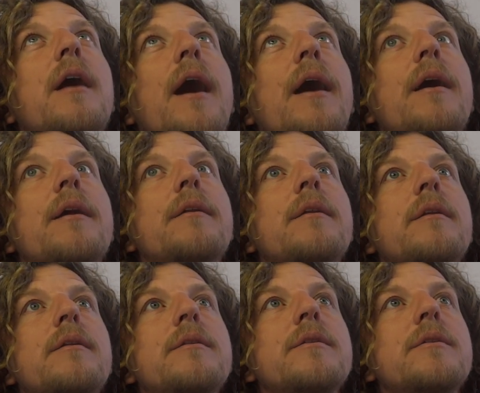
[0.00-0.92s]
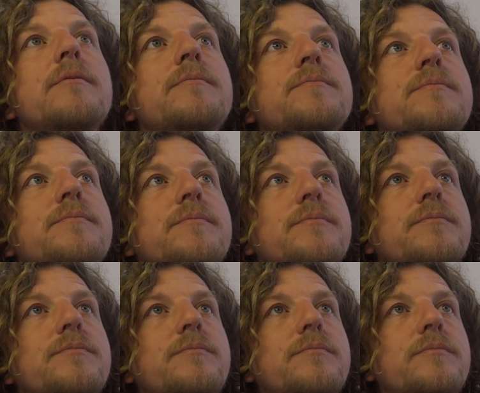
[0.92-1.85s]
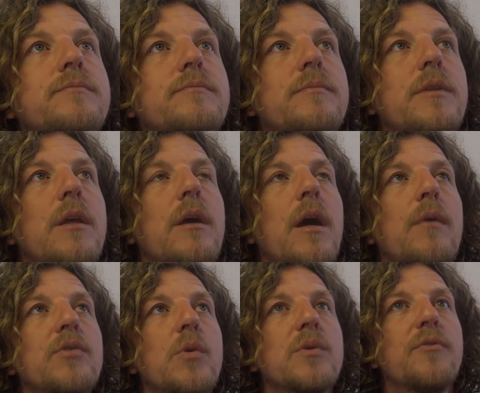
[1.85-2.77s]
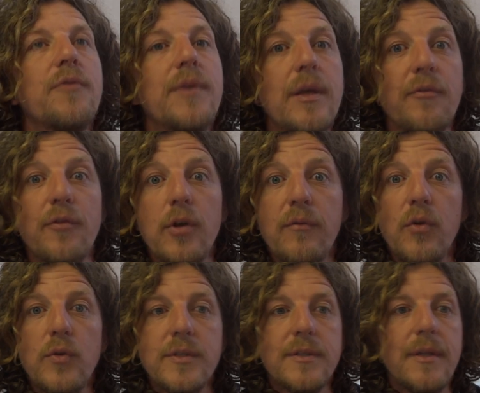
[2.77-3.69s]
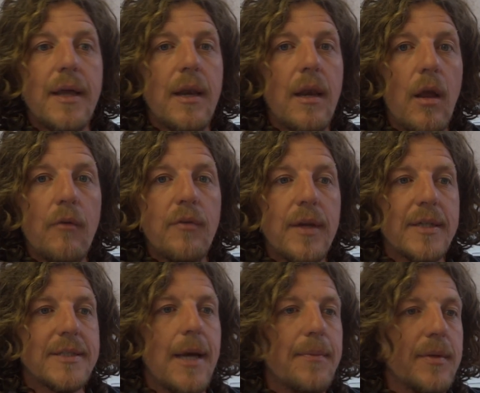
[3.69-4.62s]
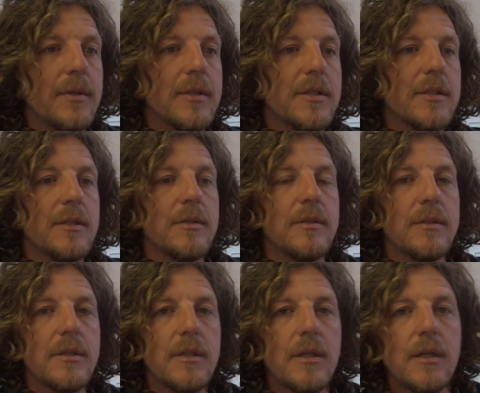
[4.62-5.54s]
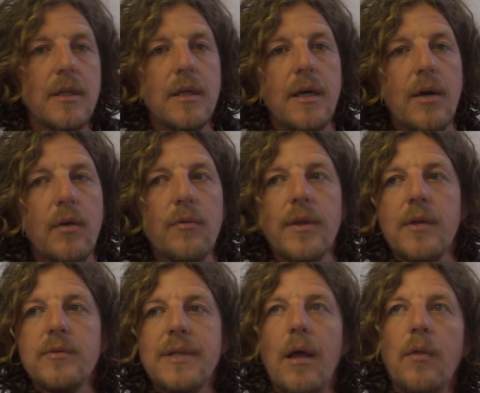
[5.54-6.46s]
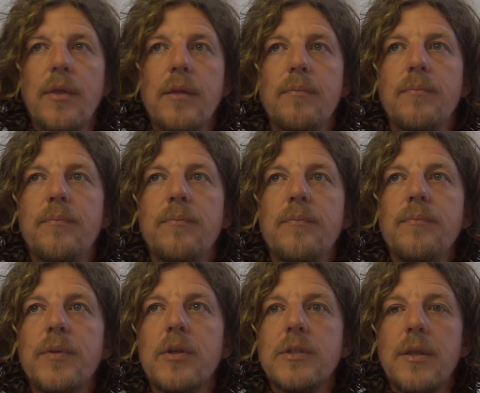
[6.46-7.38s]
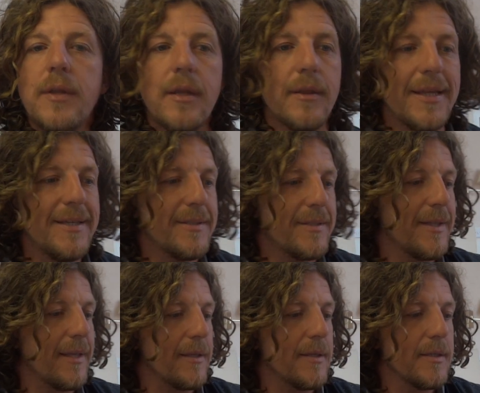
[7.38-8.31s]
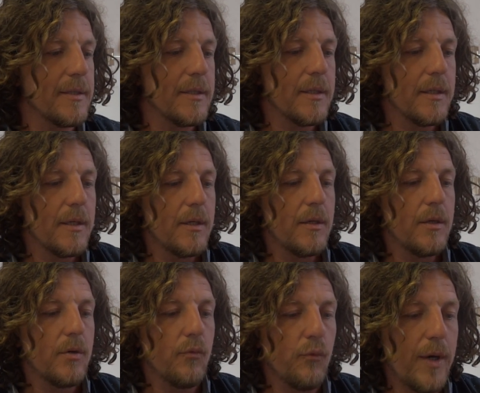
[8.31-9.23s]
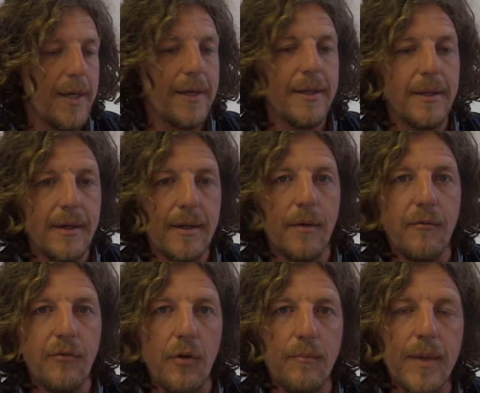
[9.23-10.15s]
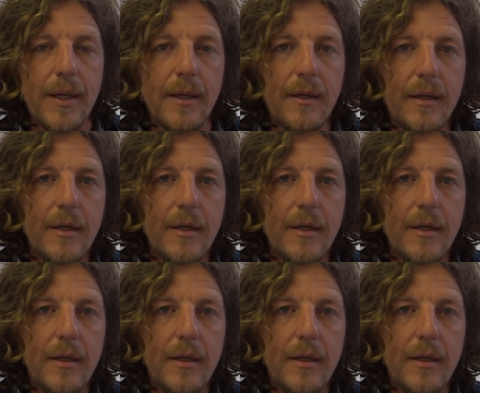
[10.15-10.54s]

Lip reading: And I was always fearful of losing their love and acceptance, and I don't think it was healthy, because I think these things really needed to come from me